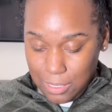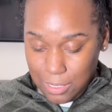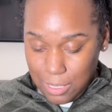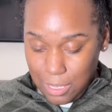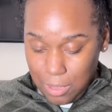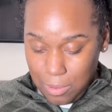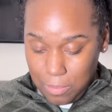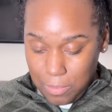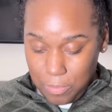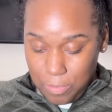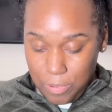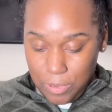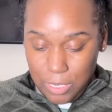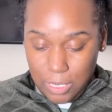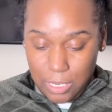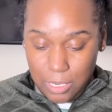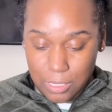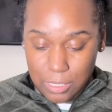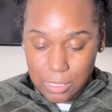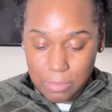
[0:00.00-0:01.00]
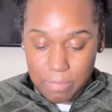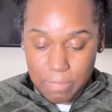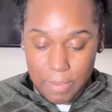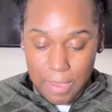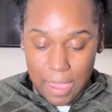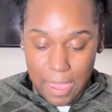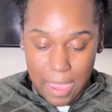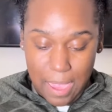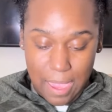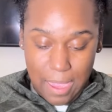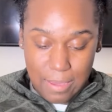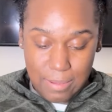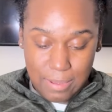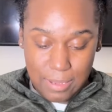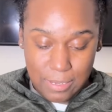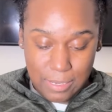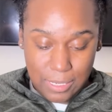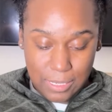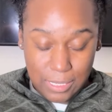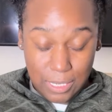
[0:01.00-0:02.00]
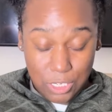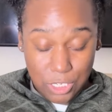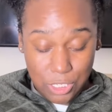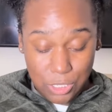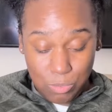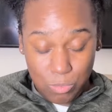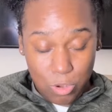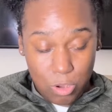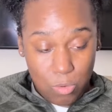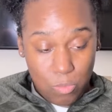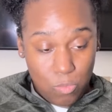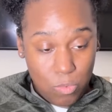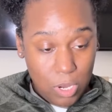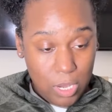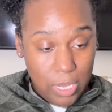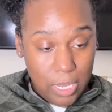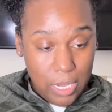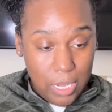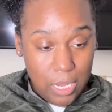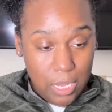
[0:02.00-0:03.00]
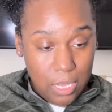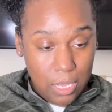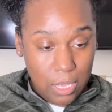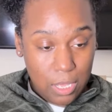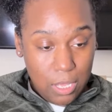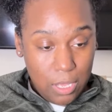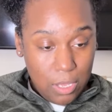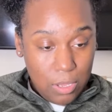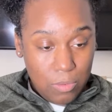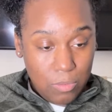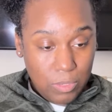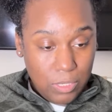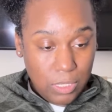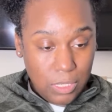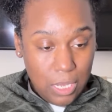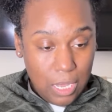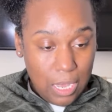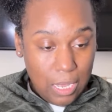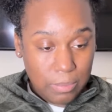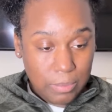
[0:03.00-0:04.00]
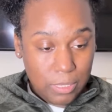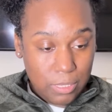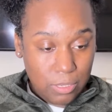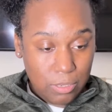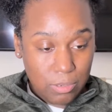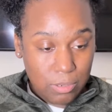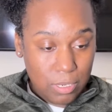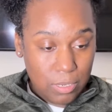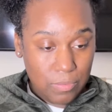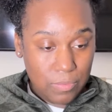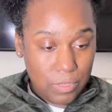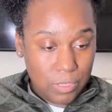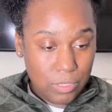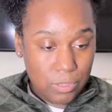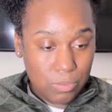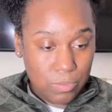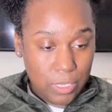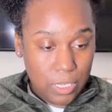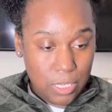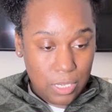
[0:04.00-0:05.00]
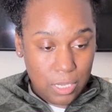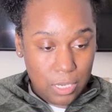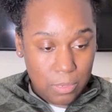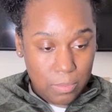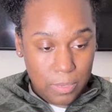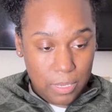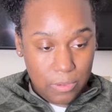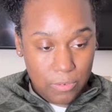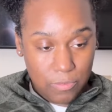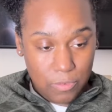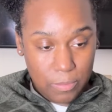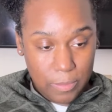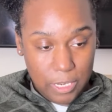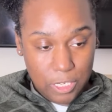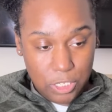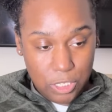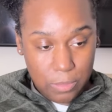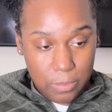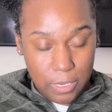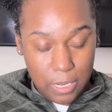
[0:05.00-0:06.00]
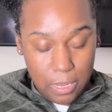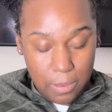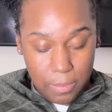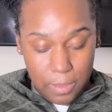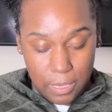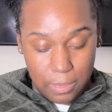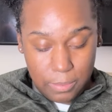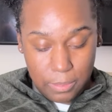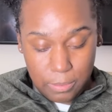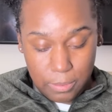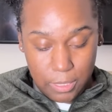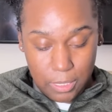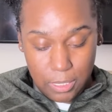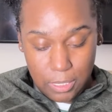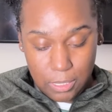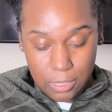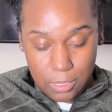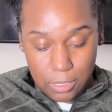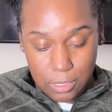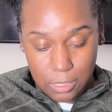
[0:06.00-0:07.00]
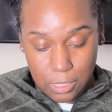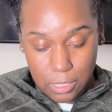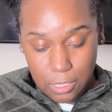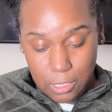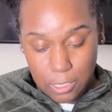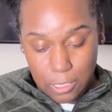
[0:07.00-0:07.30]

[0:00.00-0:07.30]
I'm going to put this back because I just want one. What's the obstacle of this week going to be for my Gemini babes, please?